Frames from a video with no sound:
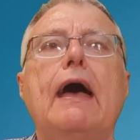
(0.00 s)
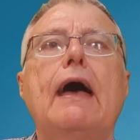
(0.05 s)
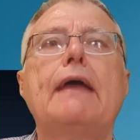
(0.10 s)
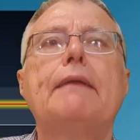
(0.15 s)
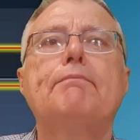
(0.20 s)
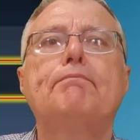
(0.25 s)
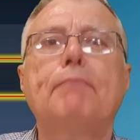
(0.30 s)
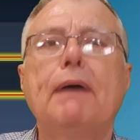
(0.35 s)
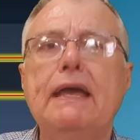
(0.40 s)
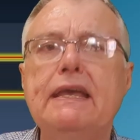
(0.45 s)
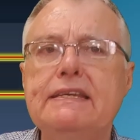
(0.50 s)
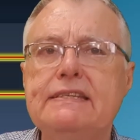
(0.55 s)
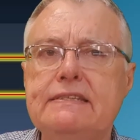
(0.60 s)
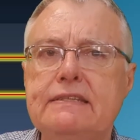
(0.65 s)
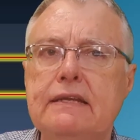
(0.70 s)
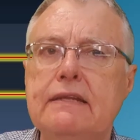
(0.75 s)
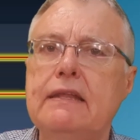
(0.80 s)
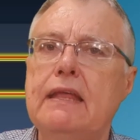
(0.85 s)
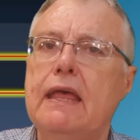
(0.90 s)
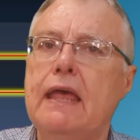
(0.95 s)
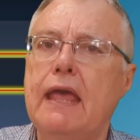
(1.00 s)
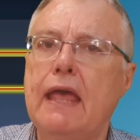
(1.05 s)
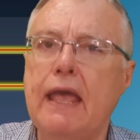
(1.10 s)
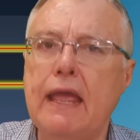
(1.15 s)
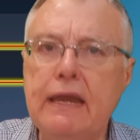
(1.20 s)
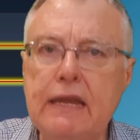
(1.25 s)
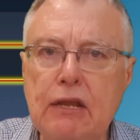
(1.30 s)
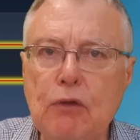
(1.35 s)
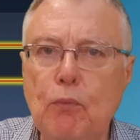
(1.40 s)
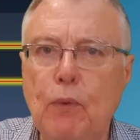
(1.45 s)
and paste it
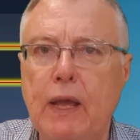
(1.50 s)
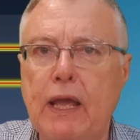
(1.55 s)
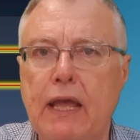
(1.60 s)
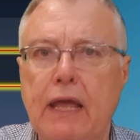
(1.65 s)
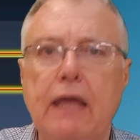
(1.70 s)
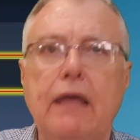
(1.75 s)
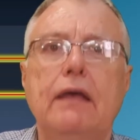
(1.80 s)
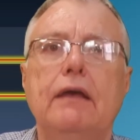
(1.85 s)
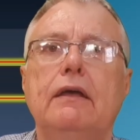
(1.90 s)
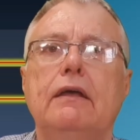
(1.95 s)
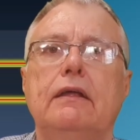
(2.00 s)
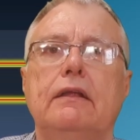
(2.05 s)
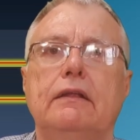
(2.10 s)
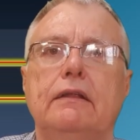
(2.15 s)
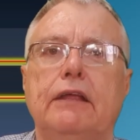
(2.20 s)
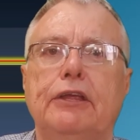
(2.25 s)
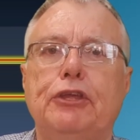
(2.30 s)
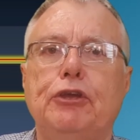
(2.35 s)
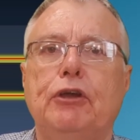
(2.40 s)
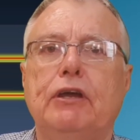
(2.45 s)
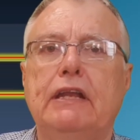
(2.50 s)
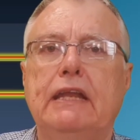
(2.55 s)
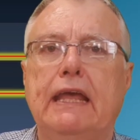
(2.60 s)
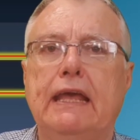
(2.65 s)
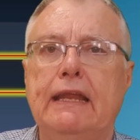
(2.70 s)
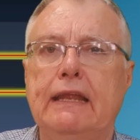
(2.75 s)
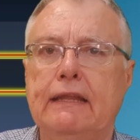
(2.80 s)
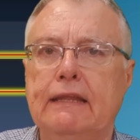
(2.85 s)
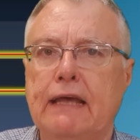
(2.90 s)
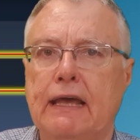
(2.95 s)
anywhere that you can
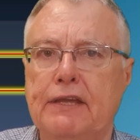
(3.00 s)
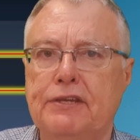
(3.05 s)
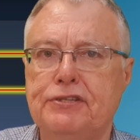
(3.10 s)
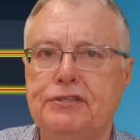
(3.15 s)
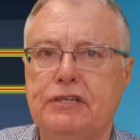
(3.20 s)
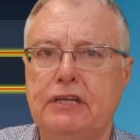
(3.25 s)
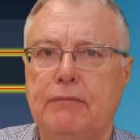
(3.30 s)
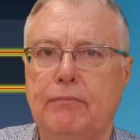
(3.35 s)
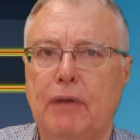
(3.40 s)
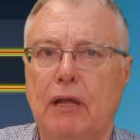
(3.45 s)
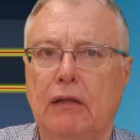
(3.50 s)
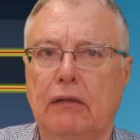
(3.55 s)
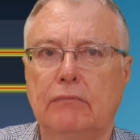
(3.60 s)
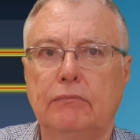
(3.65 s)
edit HTML,